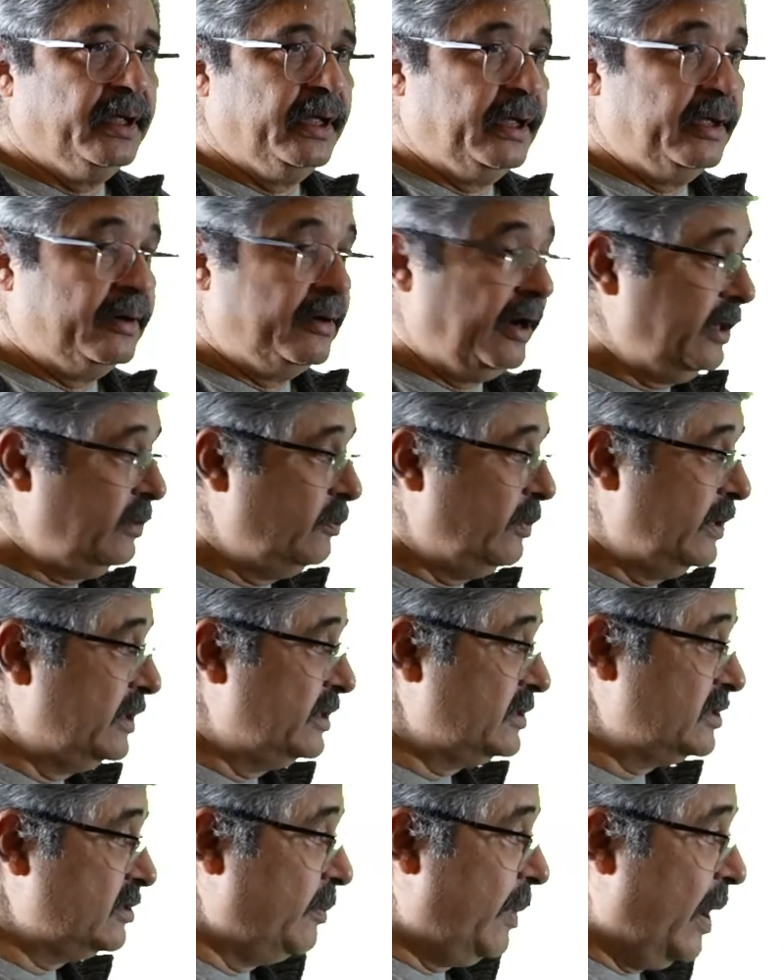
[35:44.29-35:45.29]
Right when
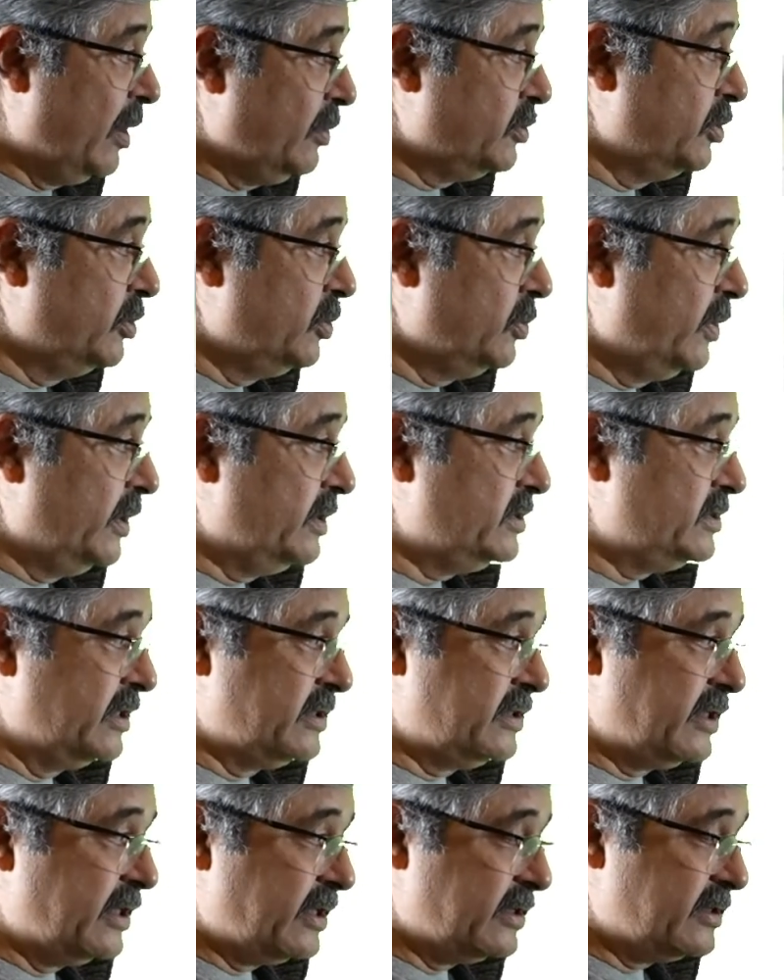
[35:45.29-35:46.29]
this is about to do it,
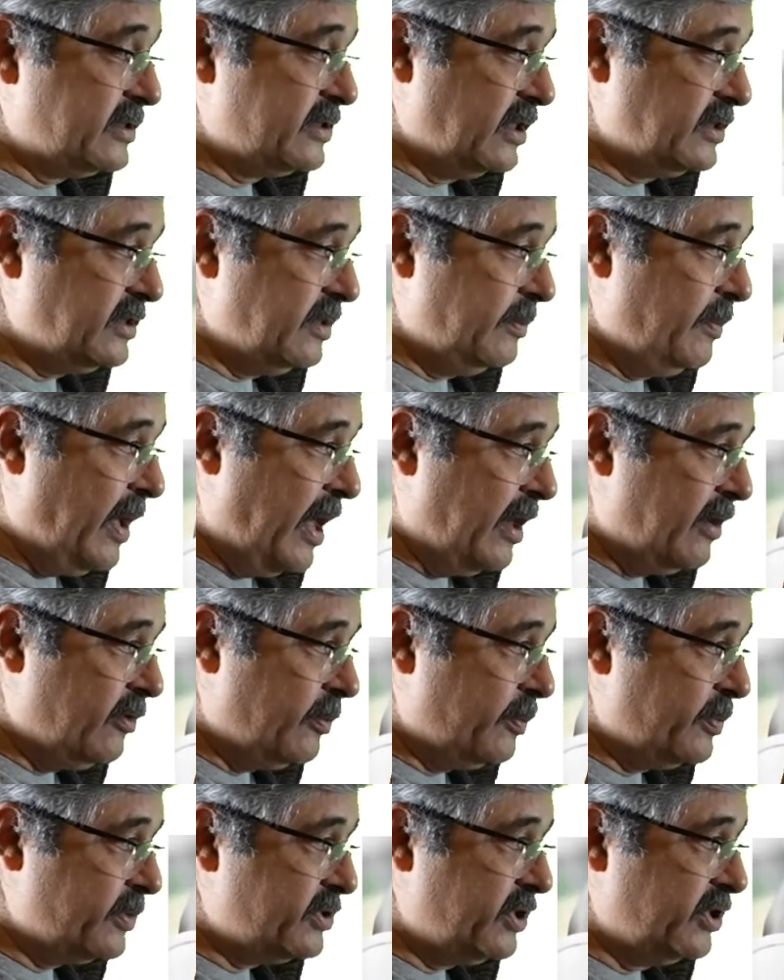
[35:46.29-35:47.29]
since it is such a matter
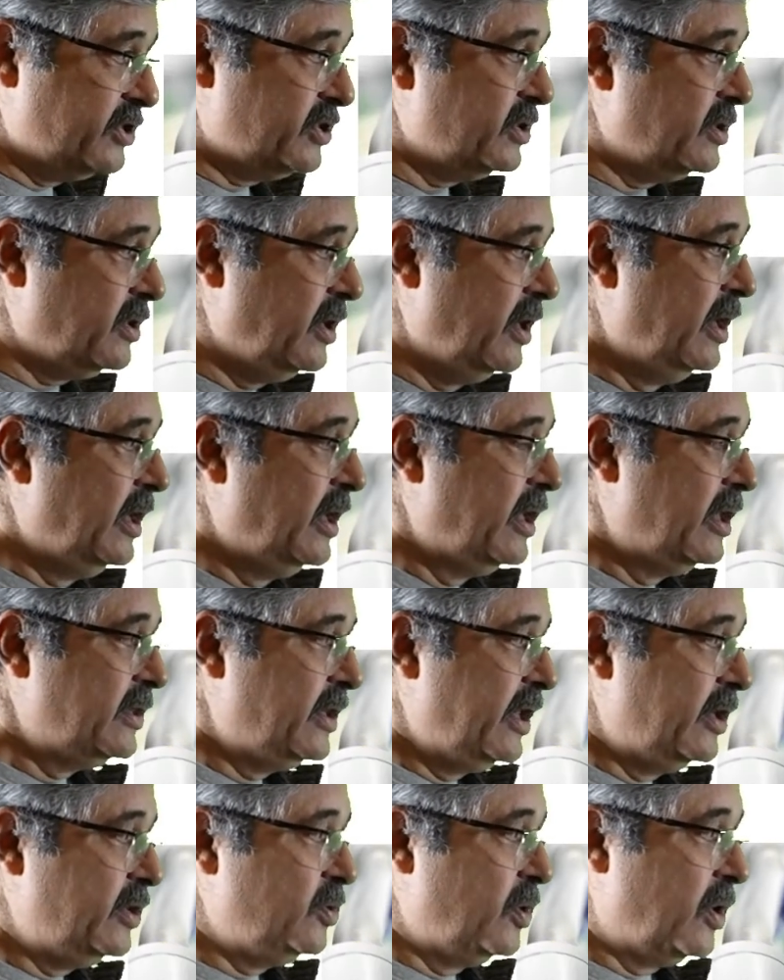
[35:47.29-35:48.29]
of precision
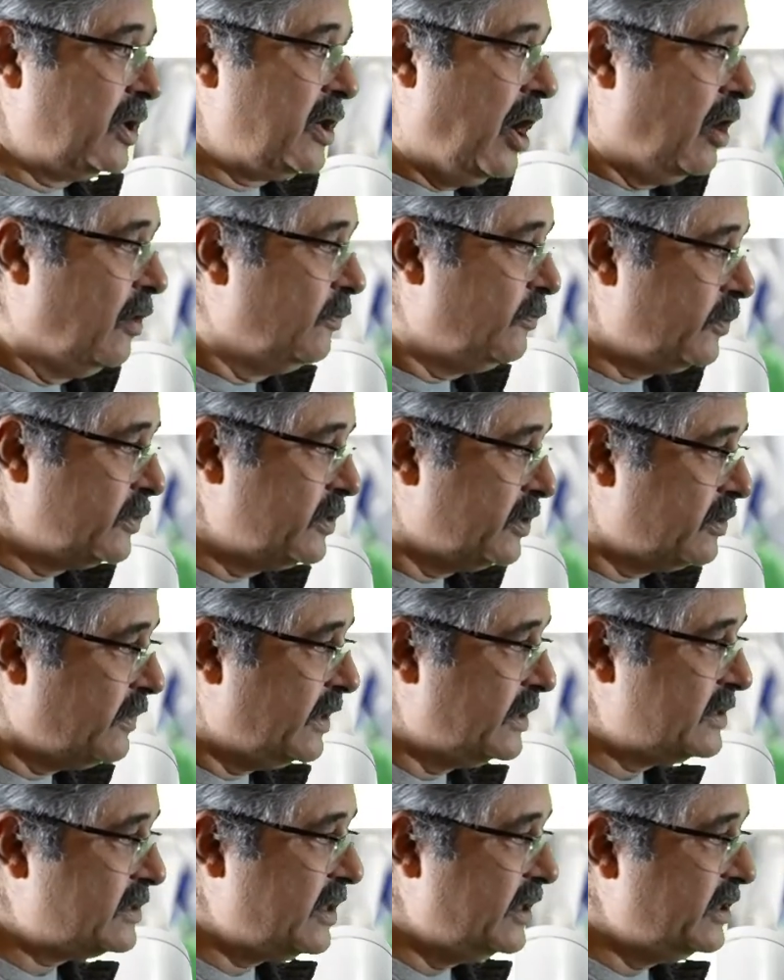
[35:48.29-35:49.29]
that to account for the
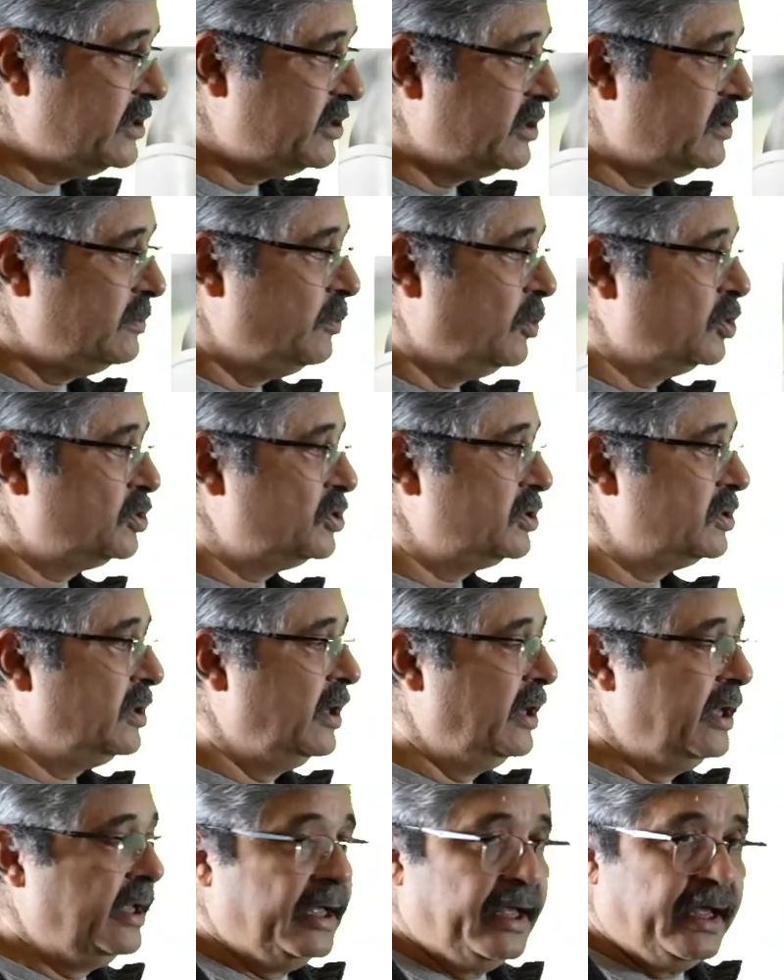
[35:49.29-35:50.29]
translation motion
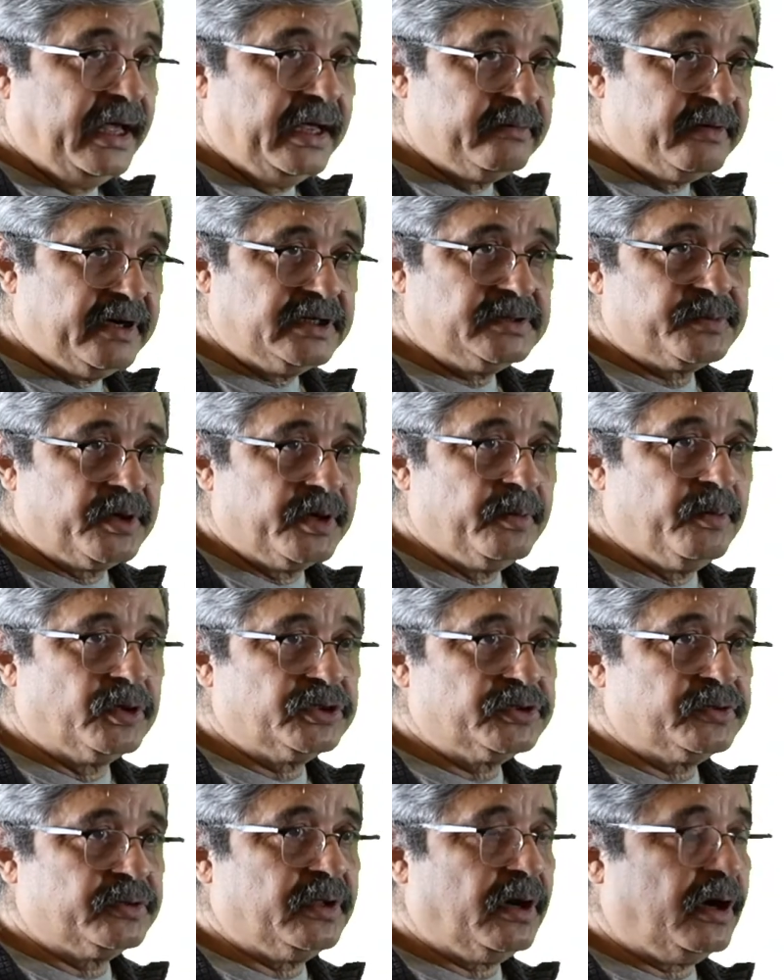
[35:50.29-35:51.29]
and respiratory
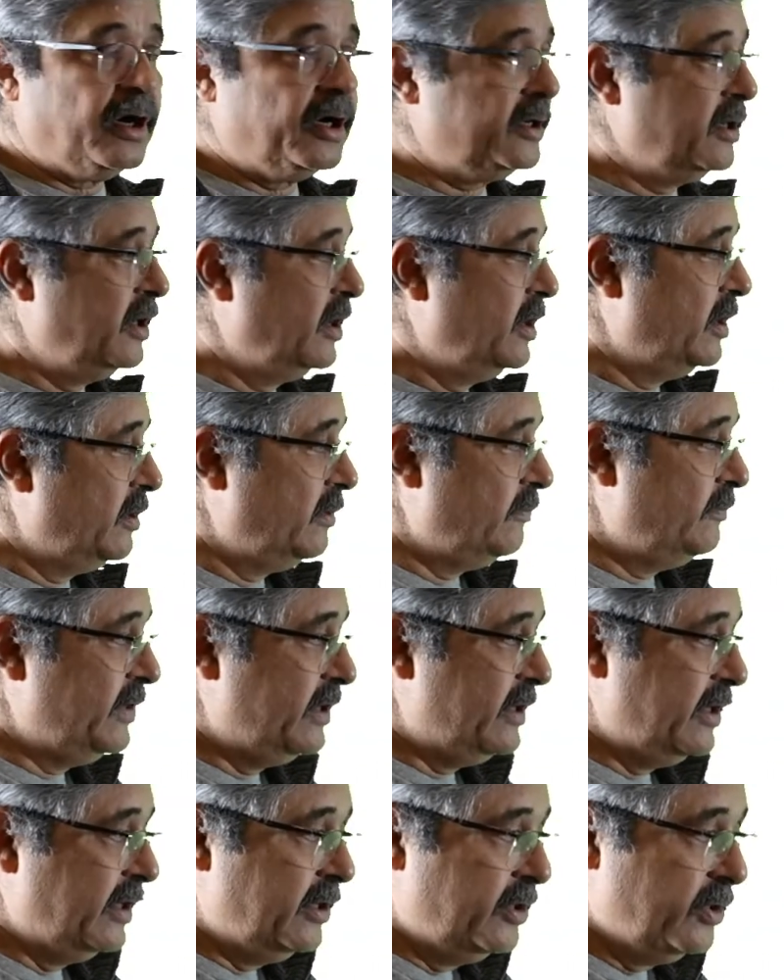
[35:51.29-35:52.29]
motion of the heart,
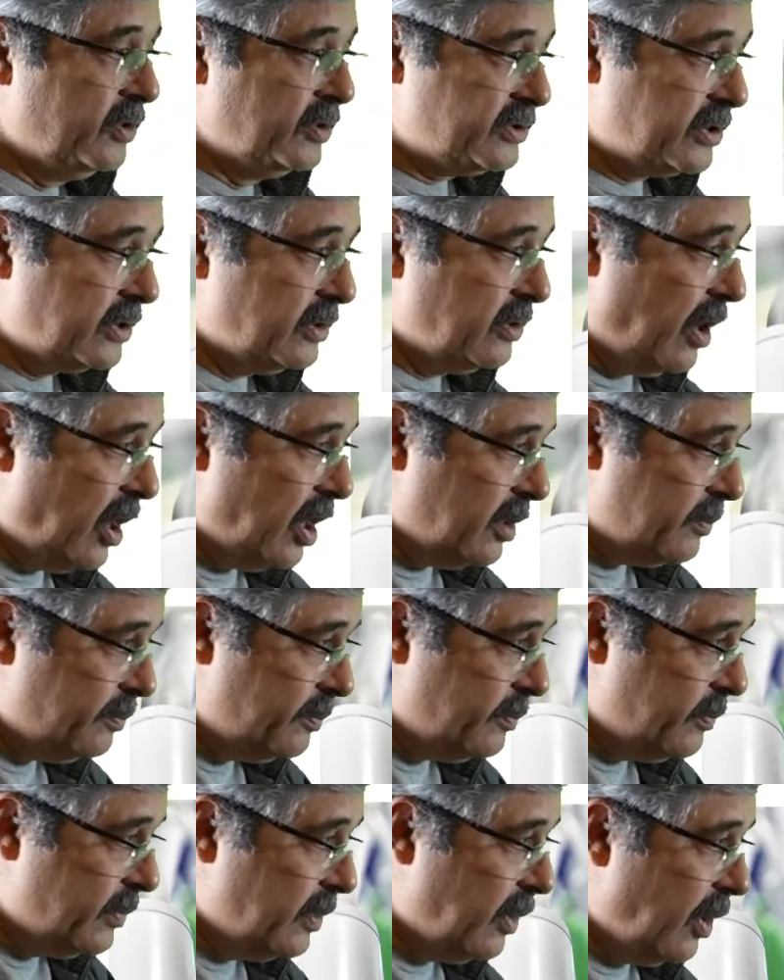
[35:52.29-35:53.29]
we induce
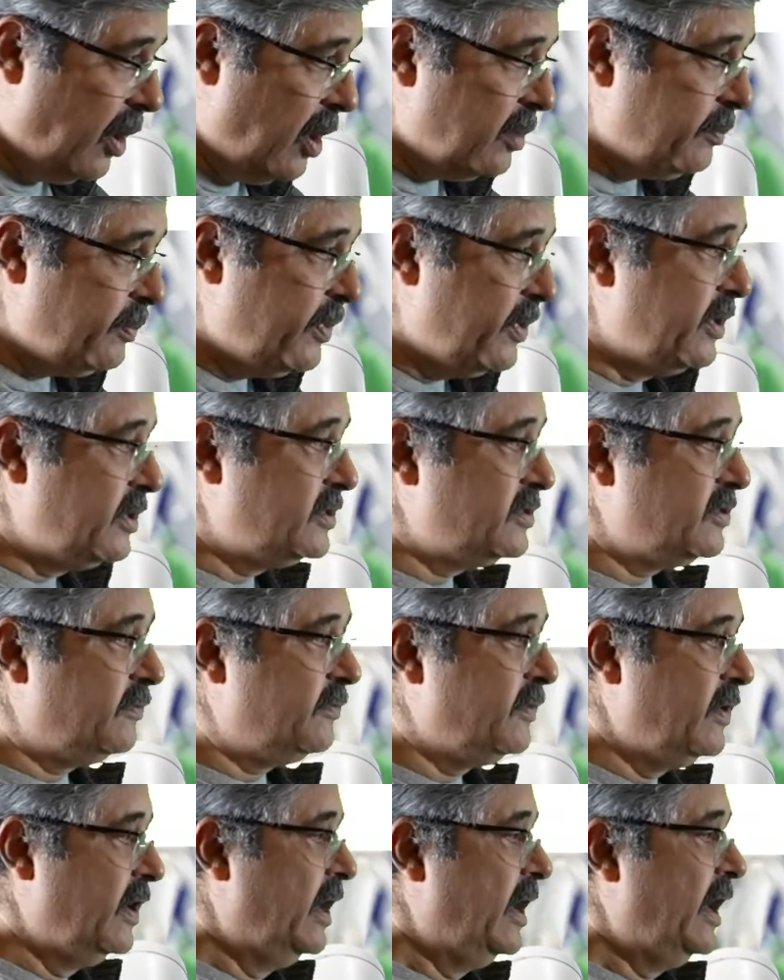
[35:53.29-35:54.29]
long periods of
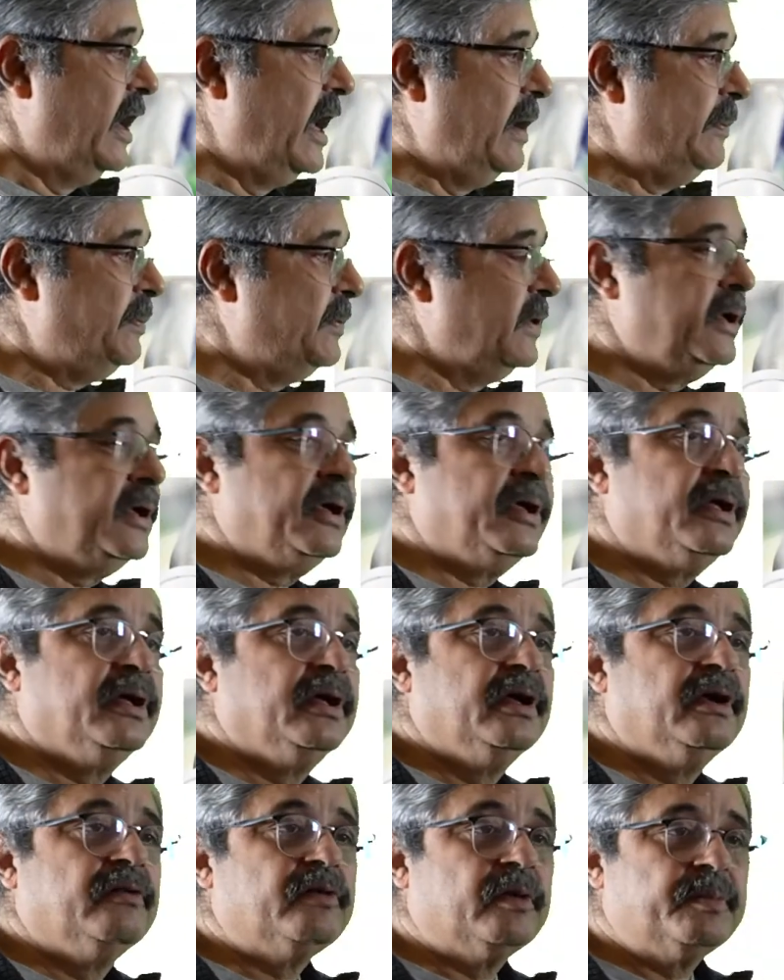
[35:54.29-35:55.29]
apnea
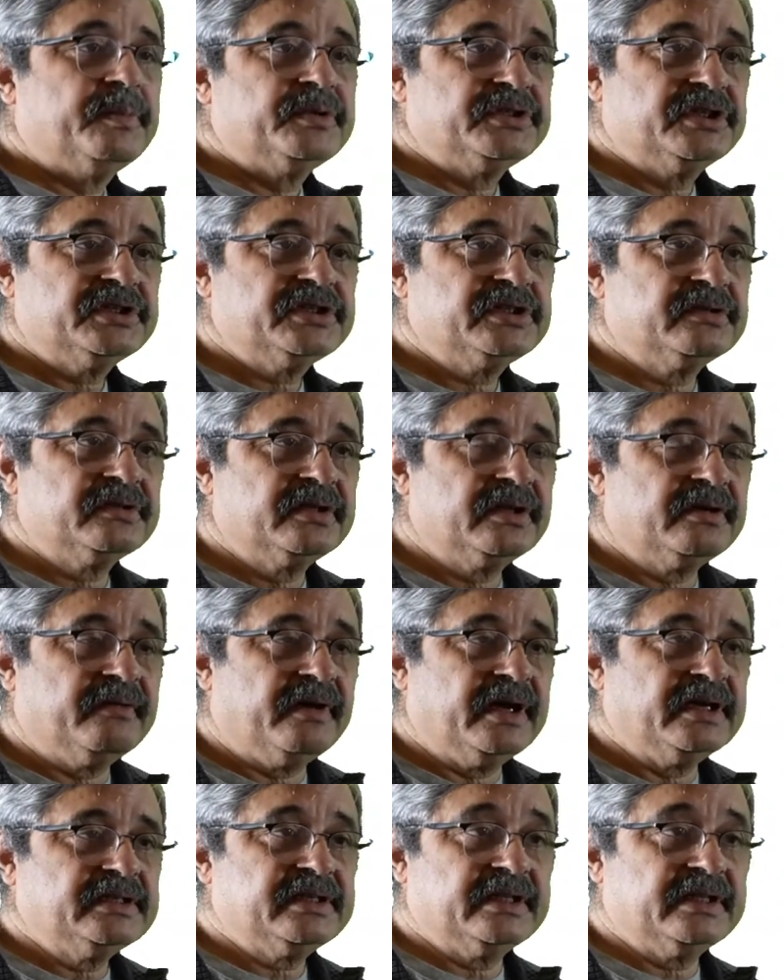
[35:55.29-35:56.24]
for position of the device.